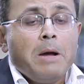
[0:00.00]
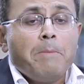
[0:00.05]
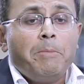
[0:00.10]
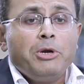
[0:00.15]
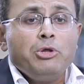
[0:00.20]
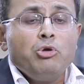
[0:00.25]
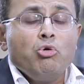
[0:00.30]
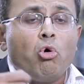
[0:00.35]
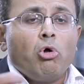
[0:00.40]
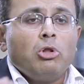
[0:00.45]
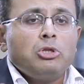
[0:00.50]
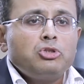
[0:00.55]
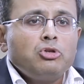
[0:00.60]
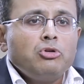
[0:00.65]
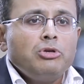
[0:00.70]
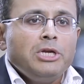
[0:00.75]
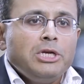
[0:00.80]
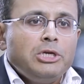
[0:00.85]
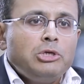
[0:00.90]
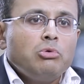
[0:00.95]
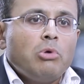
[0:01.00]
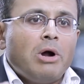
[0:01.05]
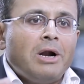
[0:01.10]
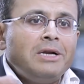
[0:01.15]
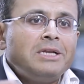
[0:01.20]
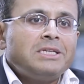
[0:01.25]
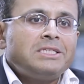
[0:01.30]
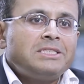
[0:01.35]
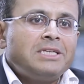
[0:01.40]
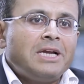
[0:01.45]
But you also need to
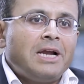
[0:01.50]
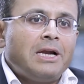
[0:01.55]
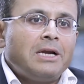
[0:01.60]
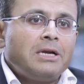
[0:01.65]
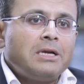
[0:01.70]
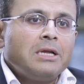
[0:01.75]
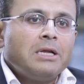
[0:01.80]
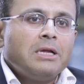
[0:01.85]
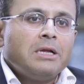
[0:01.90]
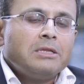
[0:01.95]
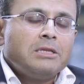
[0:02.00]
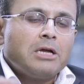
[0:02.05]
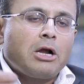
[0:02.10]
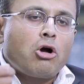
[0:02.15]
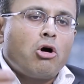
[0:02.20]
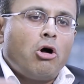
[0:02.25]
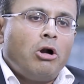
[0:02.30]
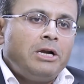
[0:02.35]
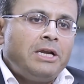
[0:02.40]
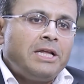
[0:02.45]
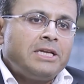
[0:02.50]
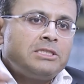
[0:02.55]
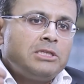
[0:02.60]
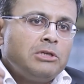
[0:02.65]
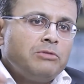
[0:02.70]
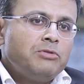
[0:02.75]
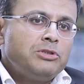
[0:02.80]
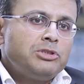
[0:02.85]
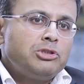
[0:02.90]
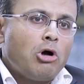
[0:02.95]
understand the context
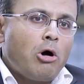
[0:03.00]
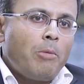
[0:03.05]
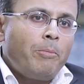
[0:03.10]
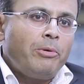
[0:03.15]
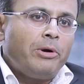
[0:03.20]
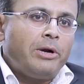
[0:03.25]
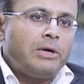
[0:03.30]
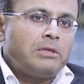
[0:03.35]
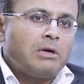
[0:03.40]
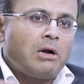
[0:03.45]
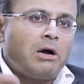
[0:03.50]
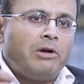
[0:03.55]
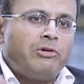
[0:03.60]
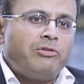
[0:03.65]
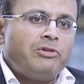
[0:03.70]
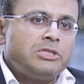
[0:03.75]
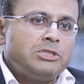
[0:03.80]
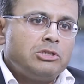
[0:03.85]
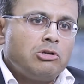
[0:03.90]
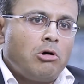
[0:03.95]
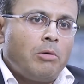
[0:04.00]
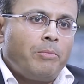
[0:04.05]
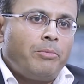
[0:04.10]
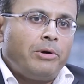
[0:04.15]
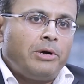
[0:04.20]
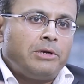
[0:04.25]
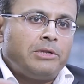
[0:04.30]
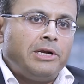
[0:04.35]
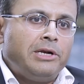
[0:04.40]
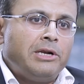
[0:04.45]
in which they operate, the countries they
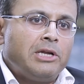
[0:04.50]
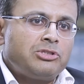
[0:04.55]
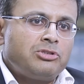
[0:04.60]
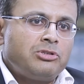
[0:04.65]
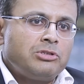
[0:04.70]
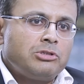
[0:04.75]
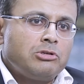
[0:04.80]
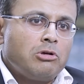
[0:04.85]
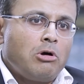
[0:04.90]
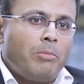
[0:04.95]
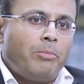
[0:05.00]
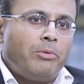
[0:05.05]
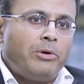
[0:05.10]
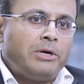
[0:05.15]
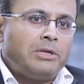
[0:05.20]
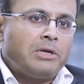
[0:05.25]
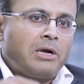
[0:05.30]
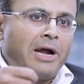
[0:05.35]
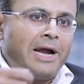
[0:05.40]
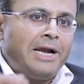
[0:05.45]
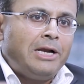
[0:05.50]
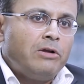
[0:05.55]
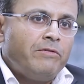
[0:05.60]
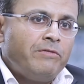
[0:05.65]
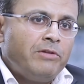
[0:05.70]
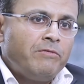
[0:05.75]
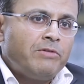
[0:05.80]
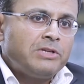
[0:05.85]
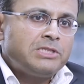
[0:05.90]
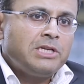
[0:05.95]
operate, the industries they operate, the kind
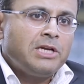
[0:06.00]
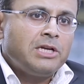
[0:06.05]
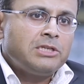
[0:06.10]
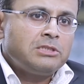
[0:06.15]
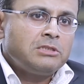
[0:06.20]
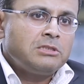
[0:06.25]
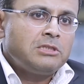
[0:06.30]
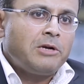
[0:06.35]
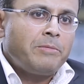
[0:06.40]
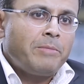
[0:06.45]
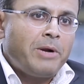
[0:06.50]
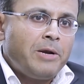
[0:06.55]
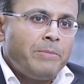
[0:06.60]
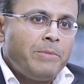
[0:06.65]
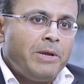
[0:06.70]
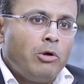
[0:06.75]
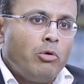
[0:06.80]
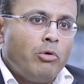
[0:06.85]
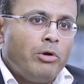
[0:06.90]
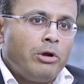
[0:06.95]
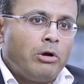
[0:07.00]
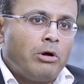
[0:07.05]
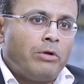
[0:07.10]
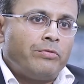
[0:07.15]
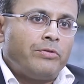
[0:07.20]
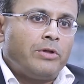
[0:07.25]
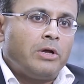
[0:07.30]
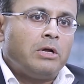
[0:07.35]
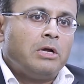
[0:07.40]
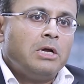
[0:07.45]
of investigations that might be going
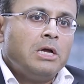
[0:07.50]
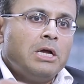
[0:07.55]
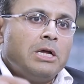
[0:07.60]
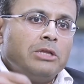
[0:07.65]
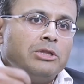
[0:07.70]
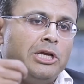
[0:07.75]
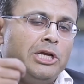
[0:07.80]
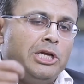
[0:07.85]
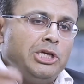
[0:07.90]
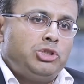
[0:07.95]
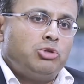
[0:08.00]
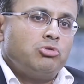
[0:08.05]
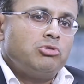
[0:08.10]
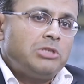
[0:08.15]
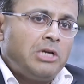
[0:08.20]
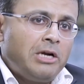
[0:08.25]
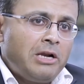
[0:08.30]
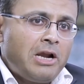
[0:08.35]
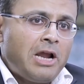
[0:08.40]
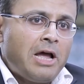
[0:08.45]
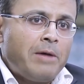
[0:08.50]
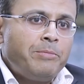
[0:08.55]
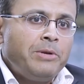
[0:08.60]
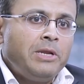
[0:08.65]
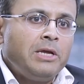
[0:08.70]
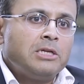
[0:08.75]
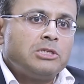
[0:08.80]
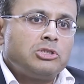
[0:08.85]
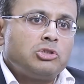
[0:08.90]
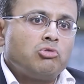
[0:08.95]
on, the issues that are
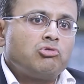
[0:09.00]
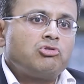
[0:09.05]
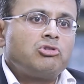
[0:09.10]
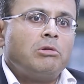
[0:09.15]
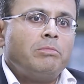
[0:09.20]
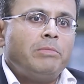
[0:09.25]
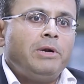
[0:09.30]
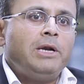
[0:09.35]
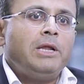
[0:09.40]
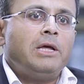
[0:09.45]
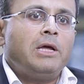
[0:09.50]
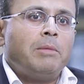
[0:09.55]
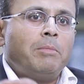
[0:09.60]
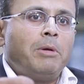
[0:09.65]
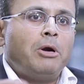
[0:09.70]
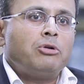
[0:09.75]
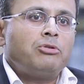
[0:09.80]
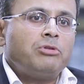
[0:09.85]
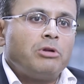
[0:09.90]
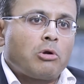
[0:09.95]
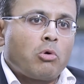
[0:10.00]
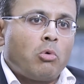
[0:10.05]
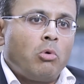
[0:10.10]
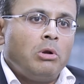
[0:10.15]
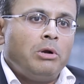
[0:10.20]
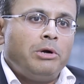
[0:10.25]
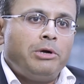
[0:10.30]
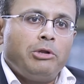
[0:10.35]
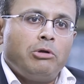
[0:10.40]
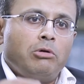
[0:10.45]
happening in social media about their
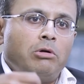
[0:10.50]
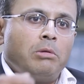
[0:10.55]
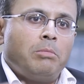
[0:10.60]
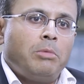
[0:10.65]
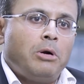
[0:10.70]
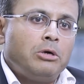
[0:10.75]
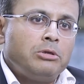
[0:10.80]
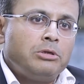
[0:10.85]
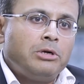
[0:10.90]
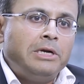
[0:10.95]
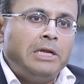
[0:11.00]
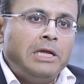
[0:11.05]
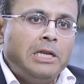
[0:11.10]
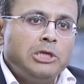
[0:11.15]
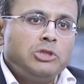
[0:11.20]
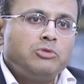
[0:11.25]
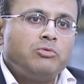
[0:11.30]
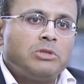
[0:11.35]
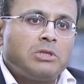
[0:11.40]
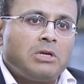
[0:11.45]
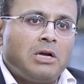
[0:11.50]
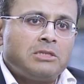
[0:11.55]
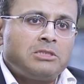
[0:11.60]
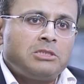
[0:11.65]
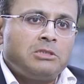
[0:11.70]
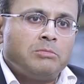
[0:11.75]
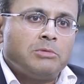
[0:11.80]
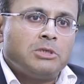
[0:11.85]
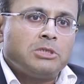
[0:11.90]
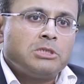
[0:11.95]
quality or about their dealings with
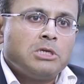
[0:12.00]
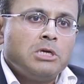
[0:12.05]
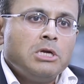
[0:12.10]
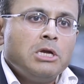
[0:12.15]
customers.